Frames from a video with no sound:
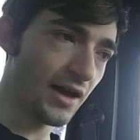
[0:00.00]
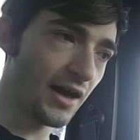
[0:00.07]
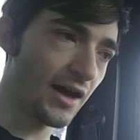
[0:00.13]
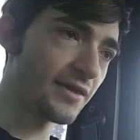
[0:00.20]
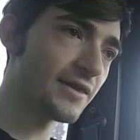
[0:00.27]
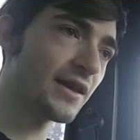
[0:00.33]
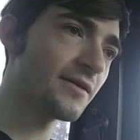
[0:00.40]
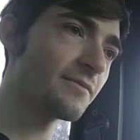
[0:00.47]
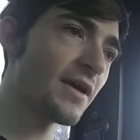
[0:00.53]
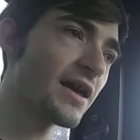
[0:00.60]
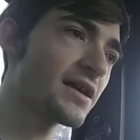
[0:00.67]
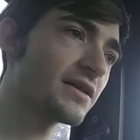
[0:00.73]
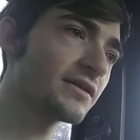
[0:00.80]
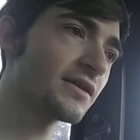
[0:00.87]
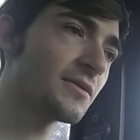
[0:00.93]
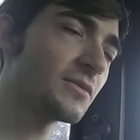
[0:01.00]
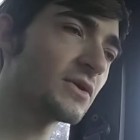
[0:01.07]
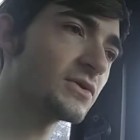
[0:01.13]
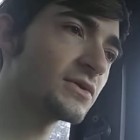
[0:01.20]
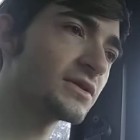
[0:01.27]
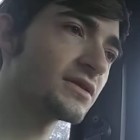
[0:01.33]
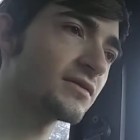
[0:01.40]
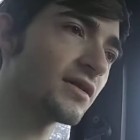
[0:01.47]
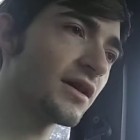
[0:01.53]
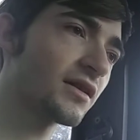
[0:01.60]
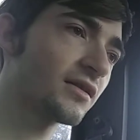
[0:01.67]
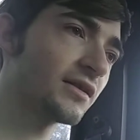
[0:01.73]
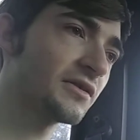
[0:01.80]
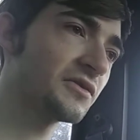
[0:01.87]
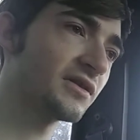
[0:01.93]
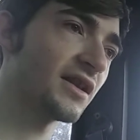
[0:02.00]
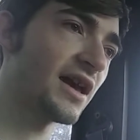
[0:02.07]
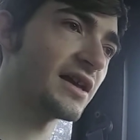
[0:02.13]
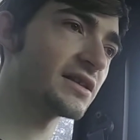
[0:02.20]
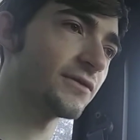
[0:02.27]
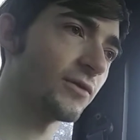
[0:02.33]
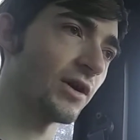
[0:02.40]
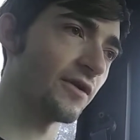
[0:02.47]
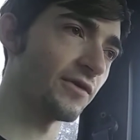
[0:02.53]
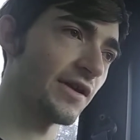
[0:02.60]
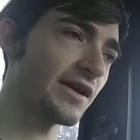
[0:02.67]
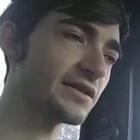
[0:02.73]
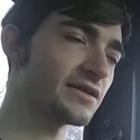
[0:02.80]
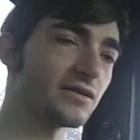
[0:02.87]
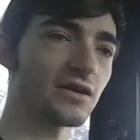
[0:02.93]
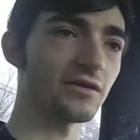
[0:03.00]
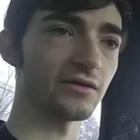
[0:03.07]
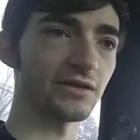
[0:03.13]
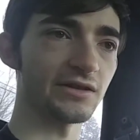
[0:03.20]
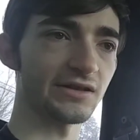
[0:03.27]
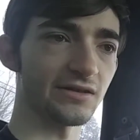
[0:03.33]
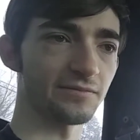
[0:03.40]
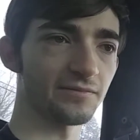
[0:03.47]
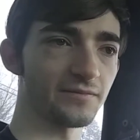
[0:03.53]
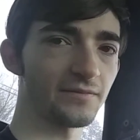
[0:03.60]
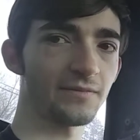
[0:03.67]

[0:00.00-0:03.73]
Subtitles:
And they most likely will last forever. That's another reason.